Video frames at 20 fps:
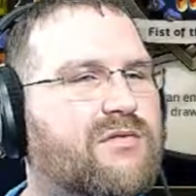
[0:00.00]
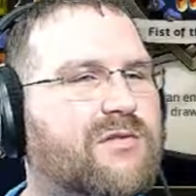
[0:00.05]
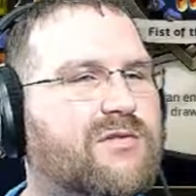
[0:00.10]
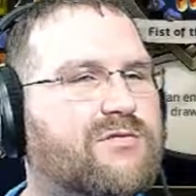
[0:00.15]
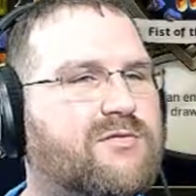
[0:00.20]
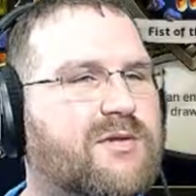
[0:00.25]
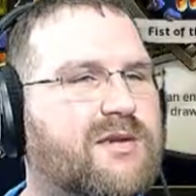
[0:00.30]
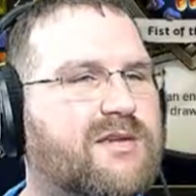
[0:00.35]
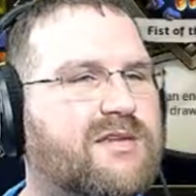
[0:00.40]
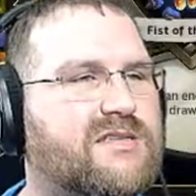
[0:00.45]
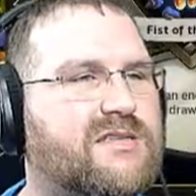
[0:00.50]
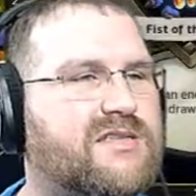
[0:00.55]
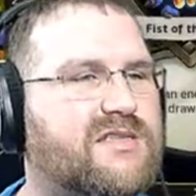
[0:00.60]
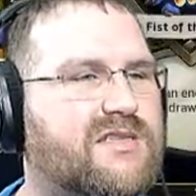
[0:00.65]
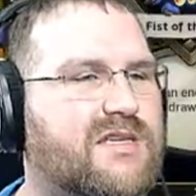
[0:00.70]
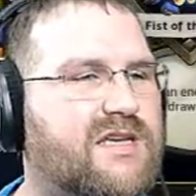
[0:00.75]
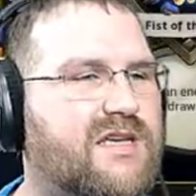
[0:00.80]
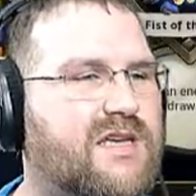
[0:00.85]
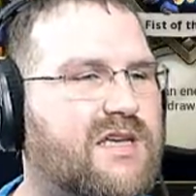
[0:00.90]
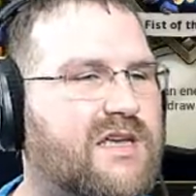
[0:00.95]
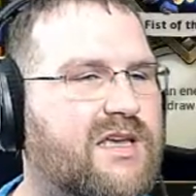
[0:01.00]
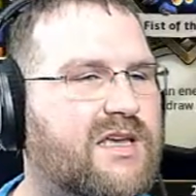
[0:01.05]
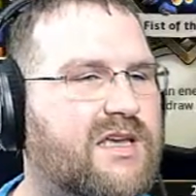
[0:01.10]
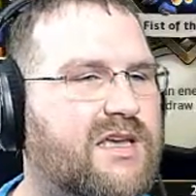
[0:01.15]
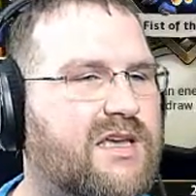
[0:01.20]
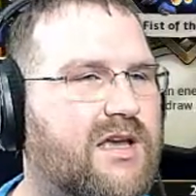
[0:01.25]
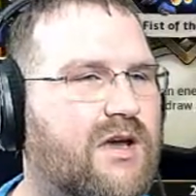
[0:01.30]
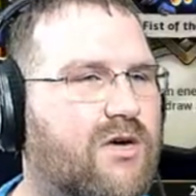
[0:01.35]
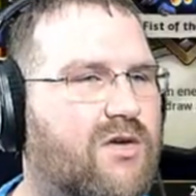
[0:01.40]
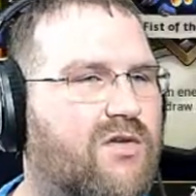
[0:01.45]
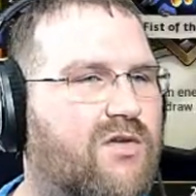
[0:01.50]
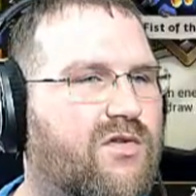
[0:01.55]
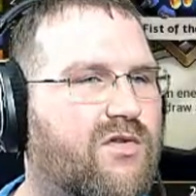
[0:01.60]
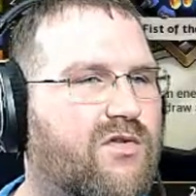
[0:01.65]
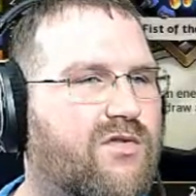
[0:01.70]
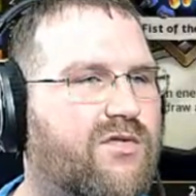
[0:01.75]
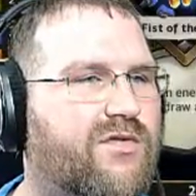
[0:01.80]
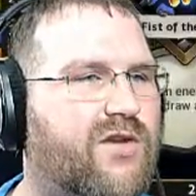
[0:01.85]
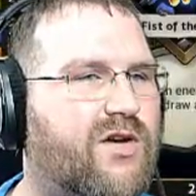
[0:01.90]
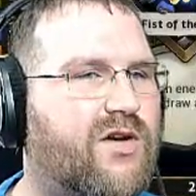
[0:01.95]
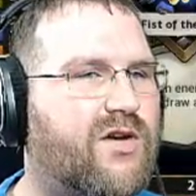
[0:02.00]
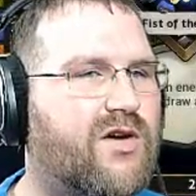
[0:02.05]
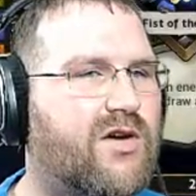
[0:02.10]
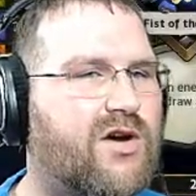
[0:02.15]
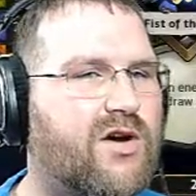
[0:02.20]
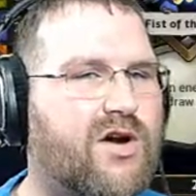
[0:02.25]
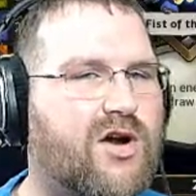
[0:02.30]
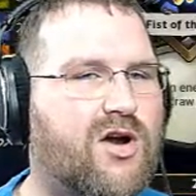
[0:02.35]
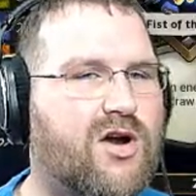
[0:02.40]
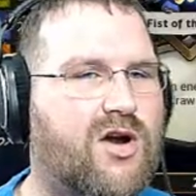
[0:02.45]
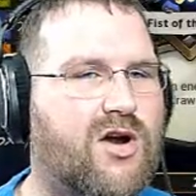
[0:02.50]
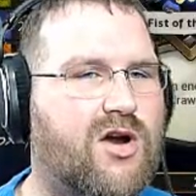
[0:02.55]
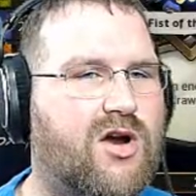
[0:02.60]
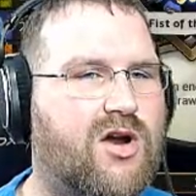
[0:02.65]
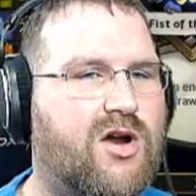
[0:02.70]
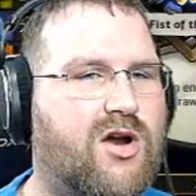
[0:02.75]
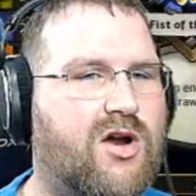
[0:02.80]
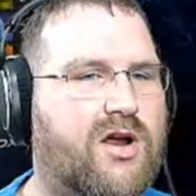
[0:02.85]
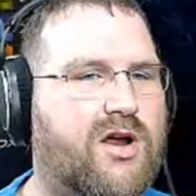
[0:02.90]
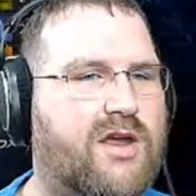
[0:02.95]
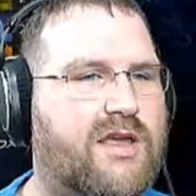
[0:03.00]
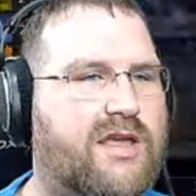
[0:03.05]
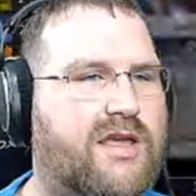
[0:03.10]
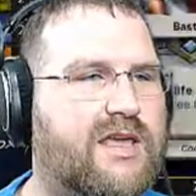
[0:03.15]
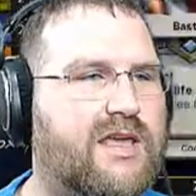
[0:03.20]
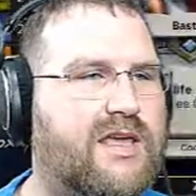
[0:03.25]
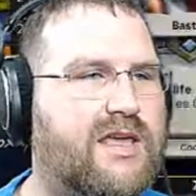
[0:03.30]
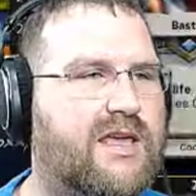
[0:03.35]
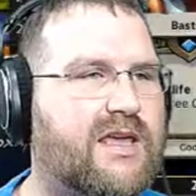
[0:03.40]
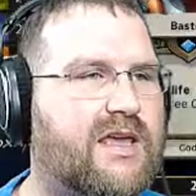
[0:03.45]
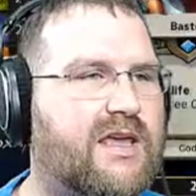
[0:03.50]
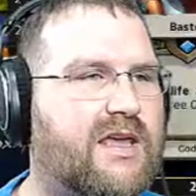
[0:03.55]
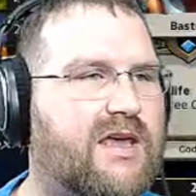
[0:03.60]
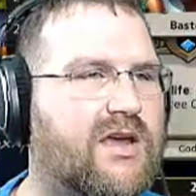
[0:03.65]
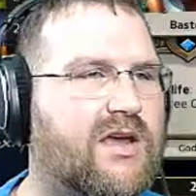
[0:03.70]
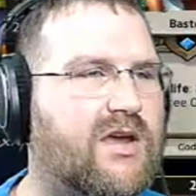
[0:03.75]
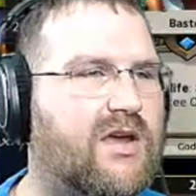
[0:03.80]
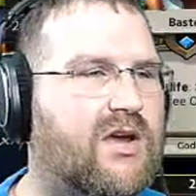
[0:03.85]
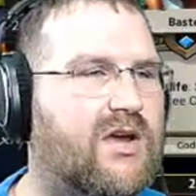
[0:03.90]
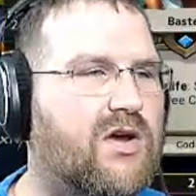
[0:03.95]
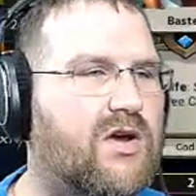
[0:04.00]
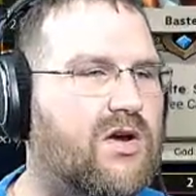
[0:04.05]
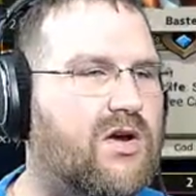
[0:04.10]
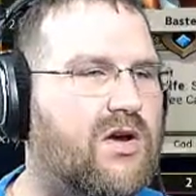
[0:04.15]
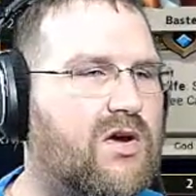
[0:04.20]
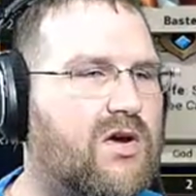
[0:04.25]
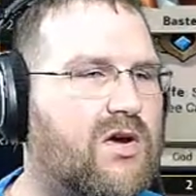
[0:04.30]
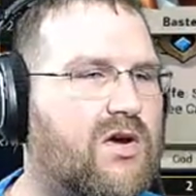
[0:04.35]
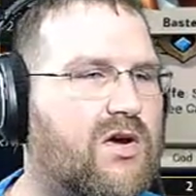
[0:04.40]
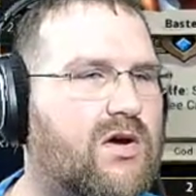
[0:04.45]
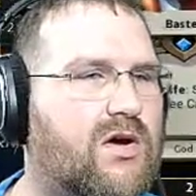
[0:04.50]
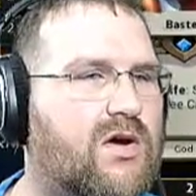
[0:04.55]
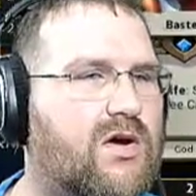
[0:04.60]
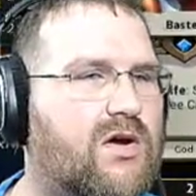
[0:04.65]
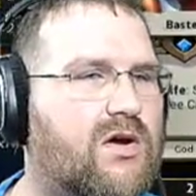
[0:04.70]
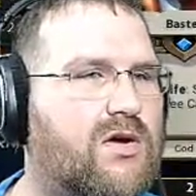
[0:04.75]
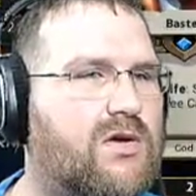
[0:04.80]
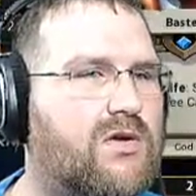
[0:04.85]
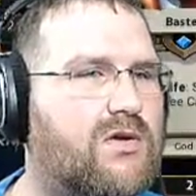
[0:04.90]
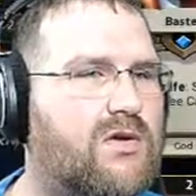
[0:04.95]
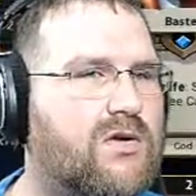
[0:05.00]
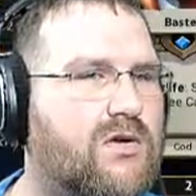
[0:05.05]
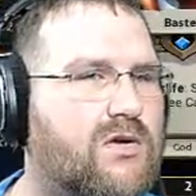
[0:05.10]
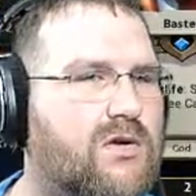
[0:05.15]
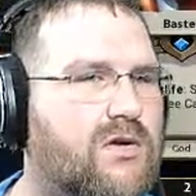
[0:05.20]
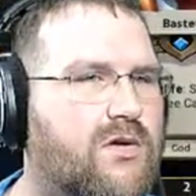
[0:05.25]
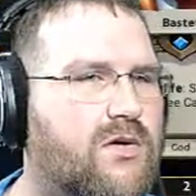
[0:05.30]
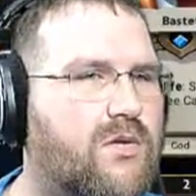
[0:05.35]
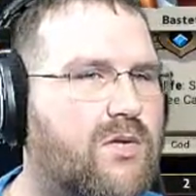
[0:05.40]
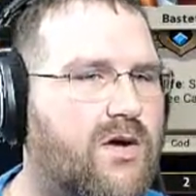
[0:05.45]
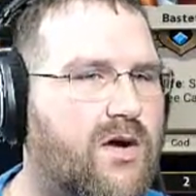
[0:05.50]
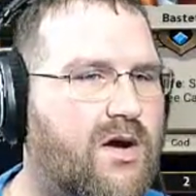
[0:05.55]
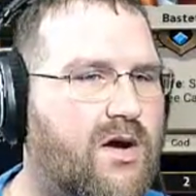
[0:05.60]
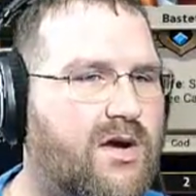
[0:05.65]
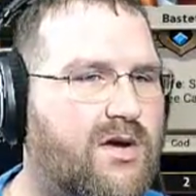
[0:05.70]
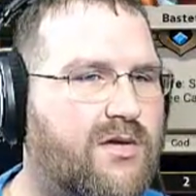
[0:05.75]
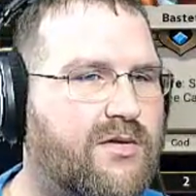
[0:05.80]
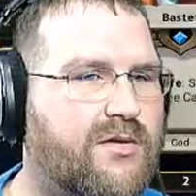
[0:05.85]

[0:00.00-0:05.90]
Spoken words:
which we can see over here. Where are you?